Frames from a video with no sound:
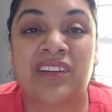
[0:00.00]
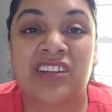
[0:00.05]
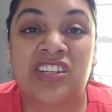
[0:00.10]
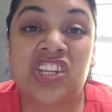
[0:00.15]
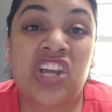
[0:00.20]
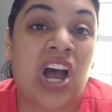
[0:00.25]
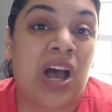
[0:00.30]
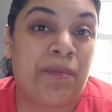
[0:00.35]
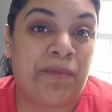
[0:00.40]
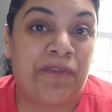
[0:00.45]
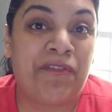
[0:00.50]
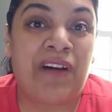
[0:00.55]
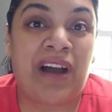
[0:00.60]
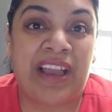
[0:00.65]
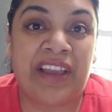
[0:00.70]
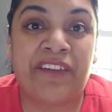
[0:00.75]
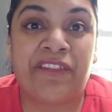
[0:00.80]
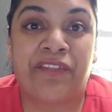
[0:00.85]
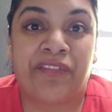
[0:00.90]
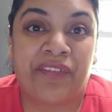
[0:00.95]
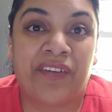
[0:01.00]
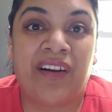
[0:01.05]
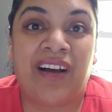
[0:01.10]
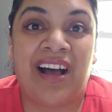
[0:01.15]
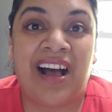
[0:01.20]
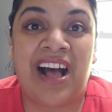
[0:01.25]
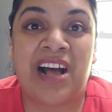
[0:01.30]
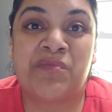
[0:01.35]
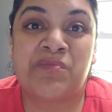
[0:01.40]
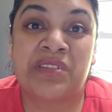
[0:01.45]
top 5
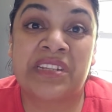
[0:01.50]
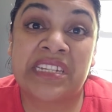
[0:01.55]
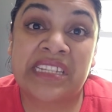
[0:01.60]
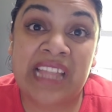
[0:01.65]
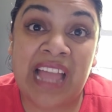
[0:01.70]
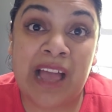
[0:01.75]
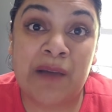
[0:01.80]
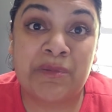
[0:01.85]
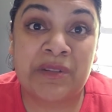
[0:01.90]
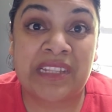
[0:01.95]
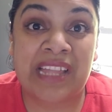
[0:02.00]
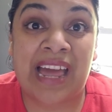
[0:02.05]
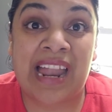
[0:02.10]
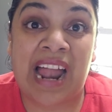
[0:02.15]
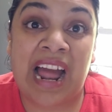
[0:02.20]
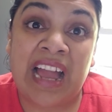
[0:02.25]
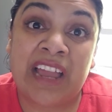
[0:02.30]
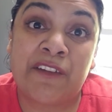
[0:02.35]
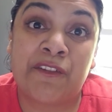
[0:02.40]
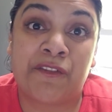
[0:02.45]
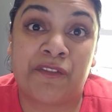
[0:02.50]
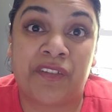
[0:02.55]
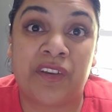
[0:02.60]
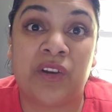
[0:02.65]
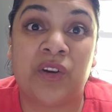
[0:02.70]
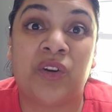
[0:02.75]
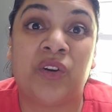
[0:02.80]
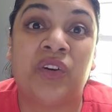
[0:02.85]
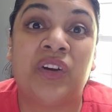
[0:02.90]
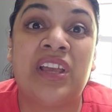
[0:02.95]
steps that I
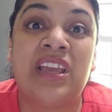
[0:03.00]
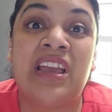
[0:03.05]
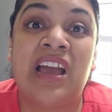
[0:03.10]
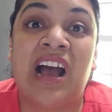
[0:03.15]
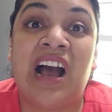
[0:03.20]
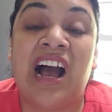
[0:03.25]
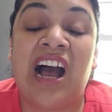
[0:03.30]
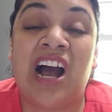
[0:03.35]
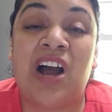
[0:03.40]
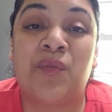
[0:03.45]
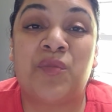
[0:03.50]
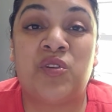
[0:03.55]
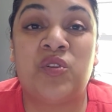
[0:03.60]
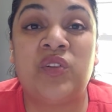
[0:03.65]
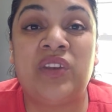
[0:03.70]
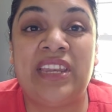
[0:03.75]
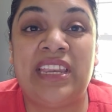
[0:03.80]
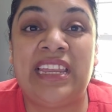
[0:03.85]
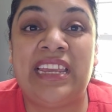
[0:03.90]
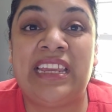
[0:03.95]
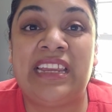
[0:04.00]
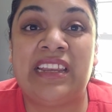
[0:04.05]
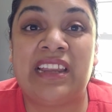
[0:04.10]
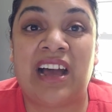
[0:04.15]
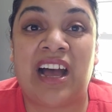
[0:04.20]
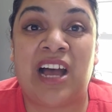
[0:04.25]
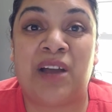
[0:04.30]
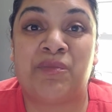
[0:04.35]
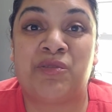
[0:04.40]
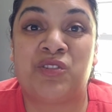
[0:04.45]
feel you need
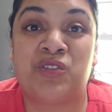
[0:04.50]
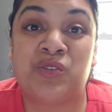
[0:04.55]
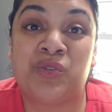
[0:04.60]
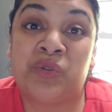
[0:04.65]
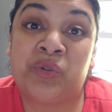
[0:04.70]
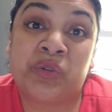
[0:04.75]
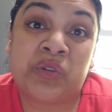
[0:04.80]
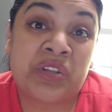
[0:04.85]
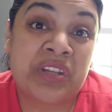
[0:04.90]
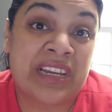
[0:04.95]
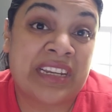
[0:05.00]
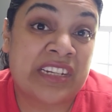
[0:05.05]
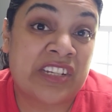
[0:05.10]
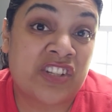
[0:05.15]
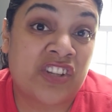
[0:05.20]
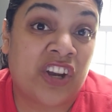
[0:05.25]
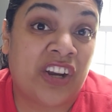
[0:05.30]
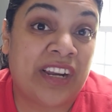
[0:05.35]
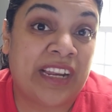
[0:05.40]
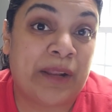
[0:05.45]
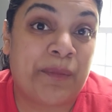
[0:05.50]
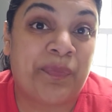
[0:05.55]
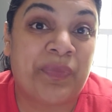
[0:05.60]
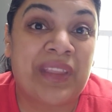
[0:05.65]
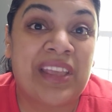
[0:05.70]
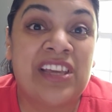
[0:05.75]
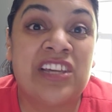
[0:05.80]
to get started.